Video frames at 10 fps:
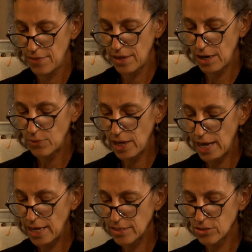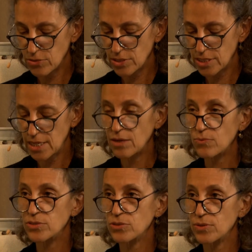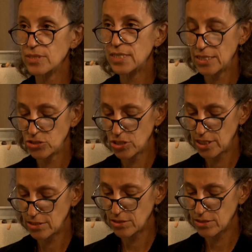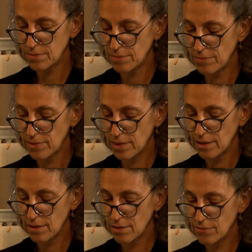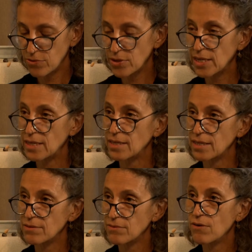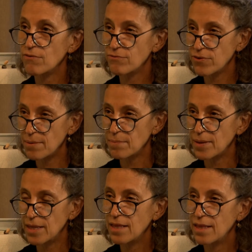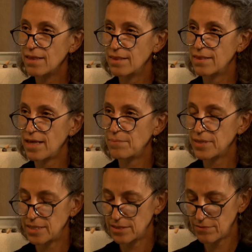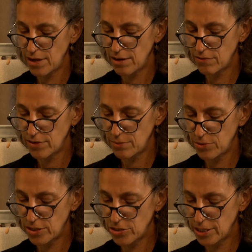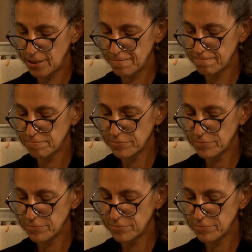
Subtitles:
And then I will ask you to state what your intention is for healing from that place of higher vibration.